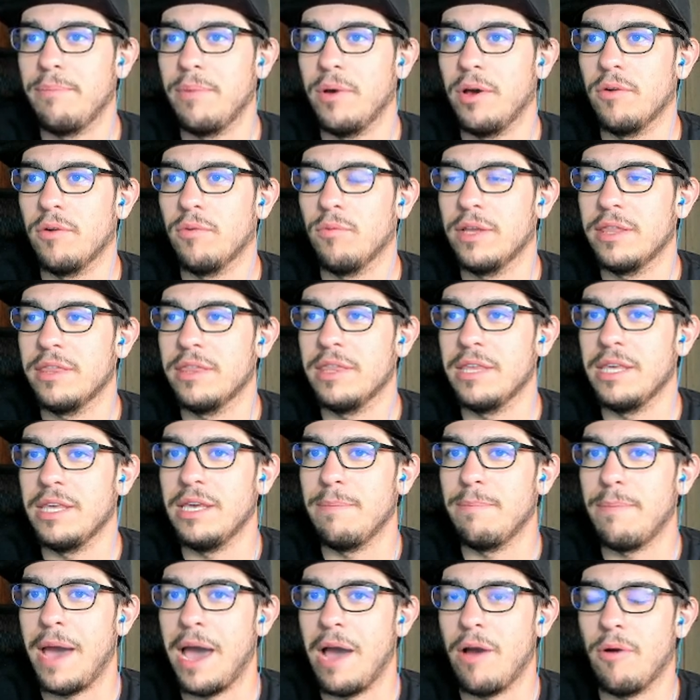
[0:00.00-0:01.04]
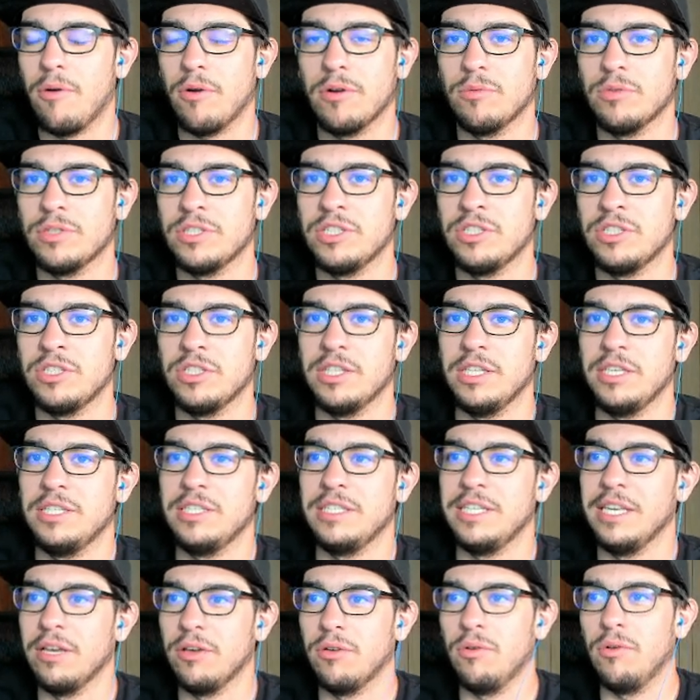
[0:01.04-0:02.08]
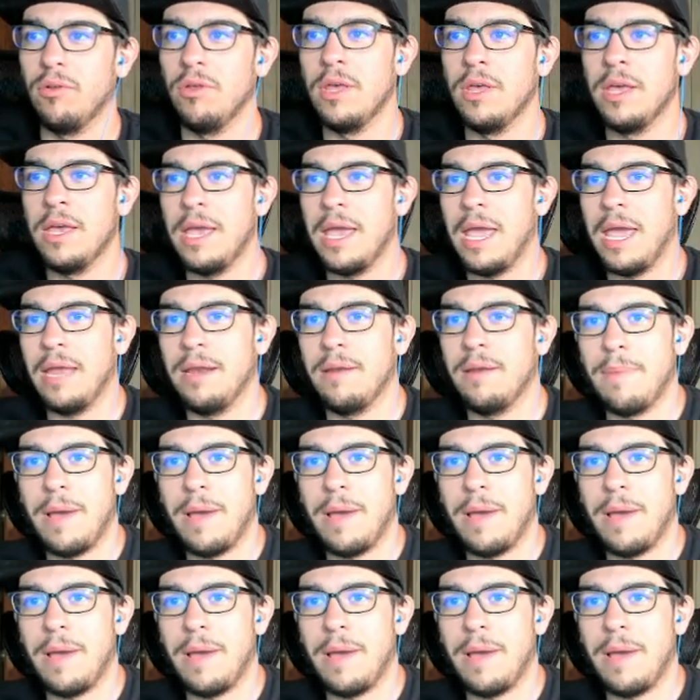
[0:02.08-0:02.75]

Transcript: but with the power, with just the single-handed